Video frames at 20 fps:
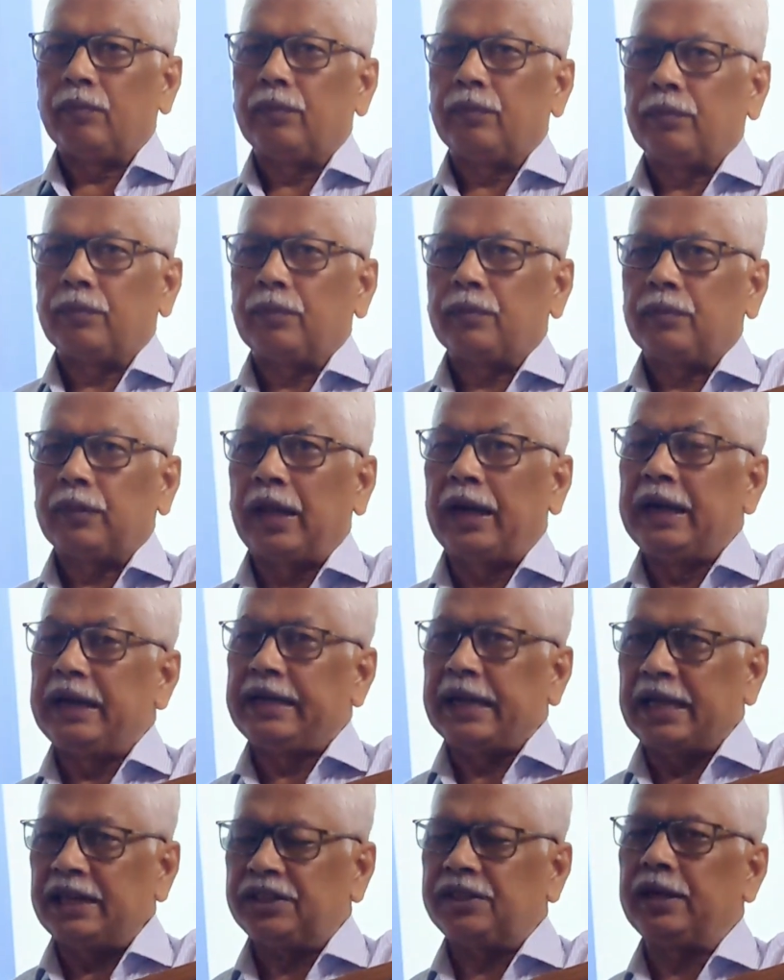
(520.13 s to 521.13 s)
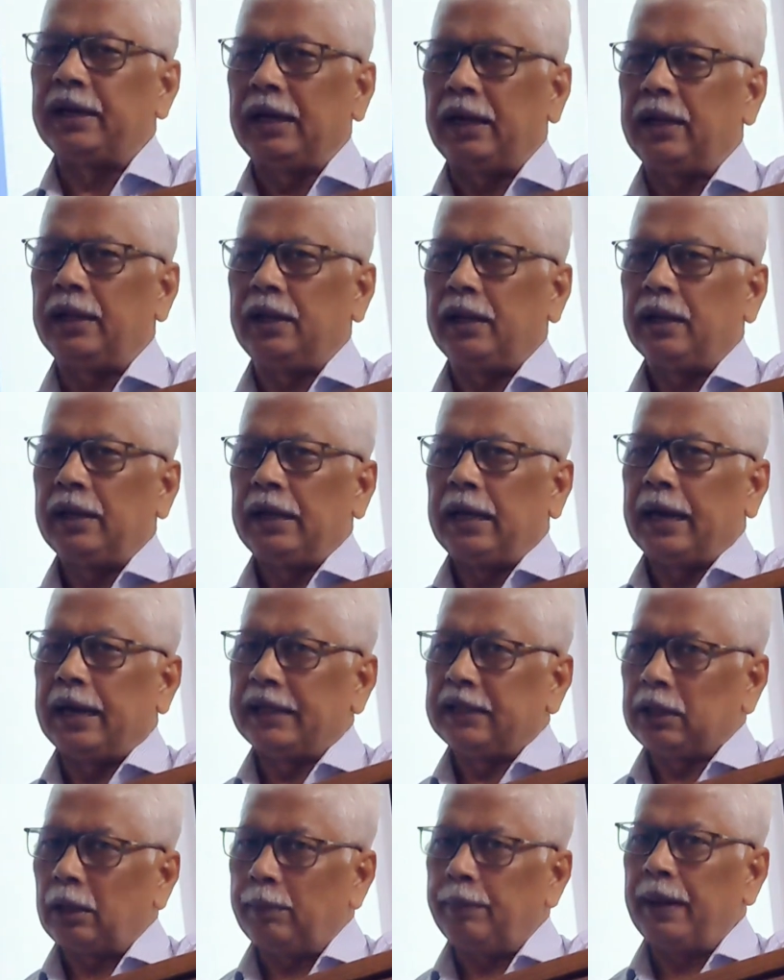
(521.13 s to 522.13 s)
intentionally at the
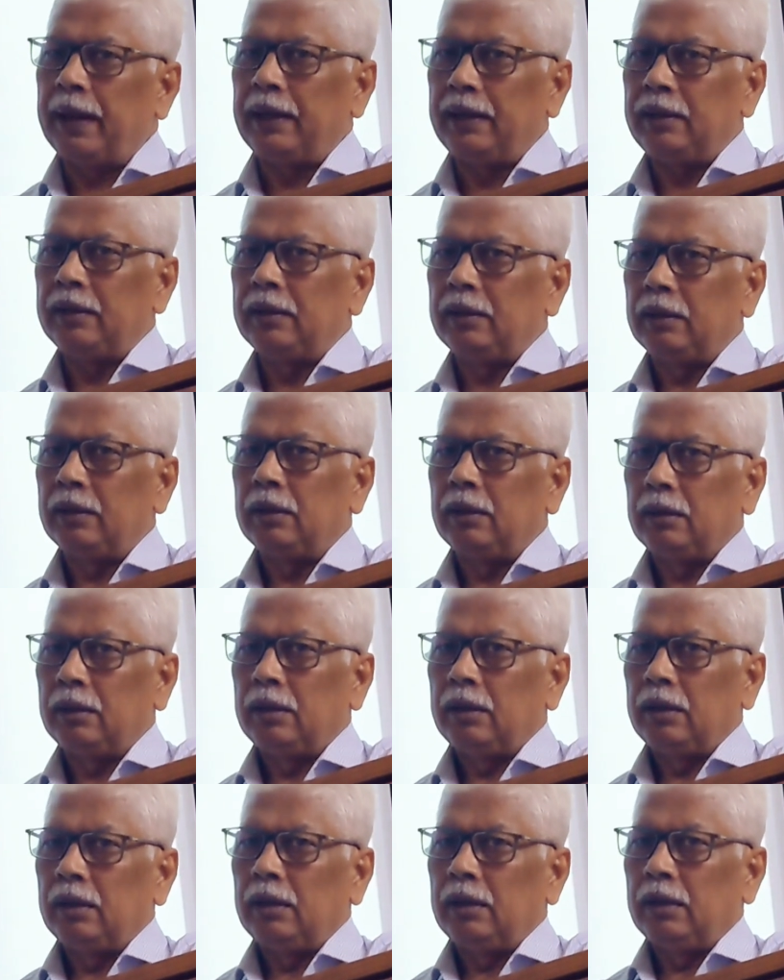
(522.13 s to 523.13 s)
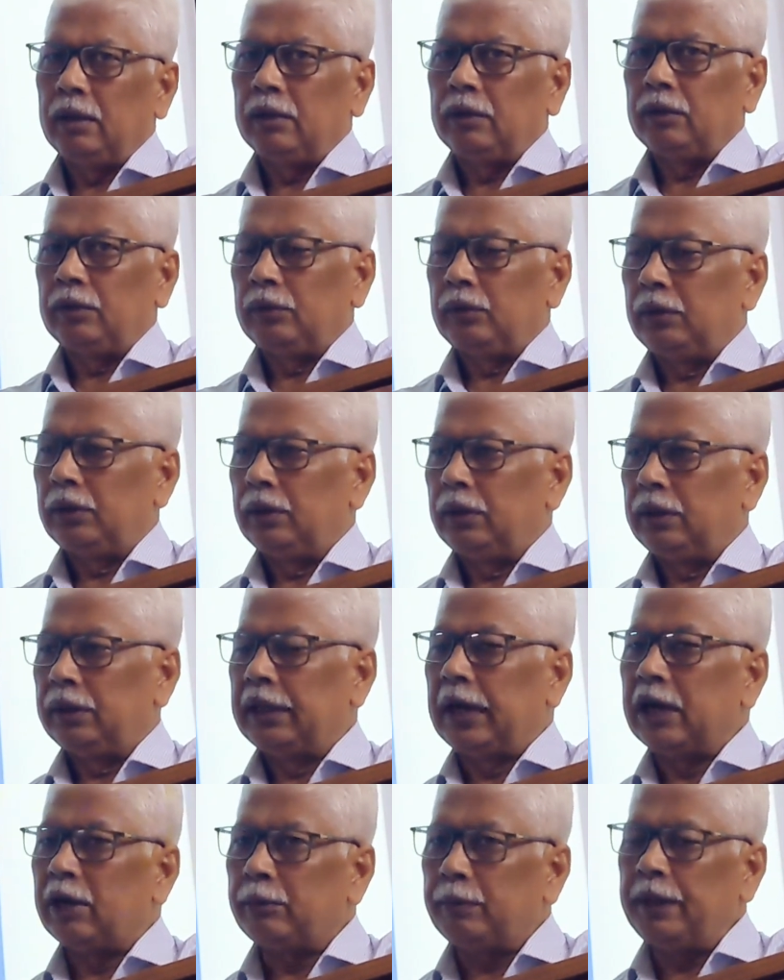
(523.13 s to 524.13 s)
bed. That
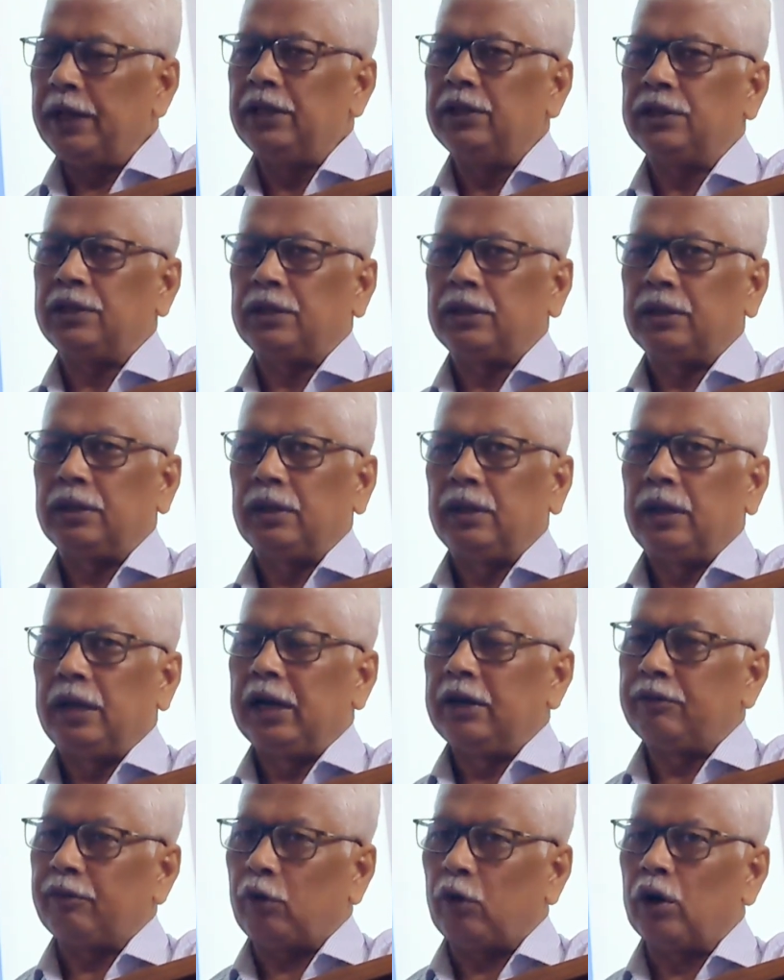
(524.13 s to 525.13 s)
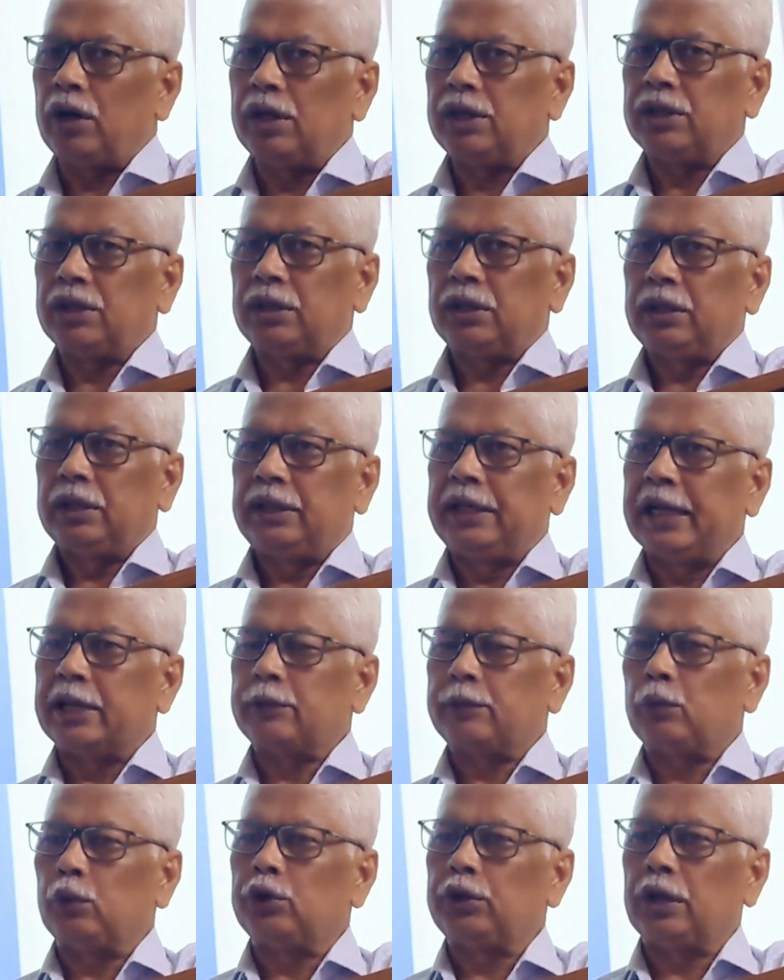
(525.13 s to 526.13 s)
means it warrants the exposure
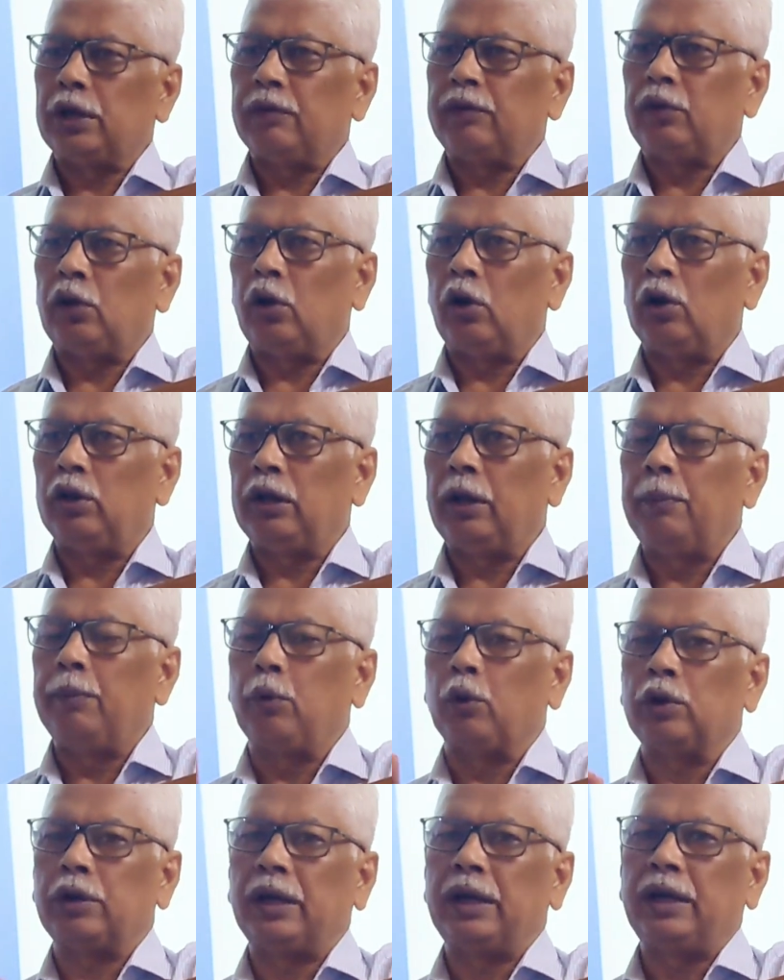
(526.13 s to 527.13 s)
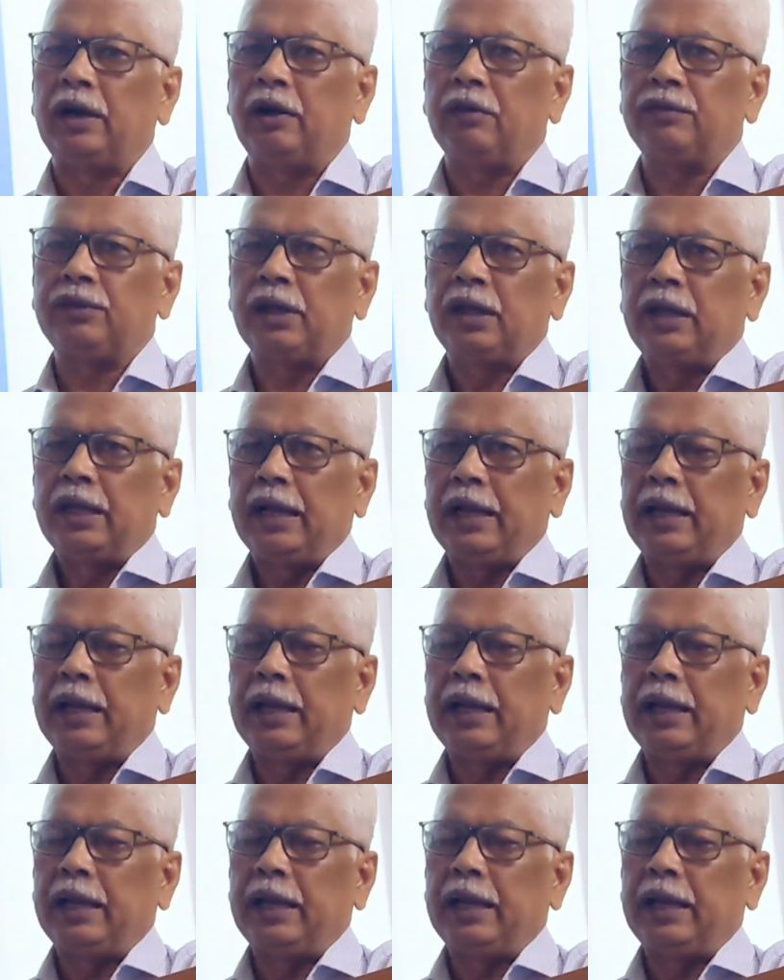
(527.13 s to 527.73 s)
of all the important nerves, the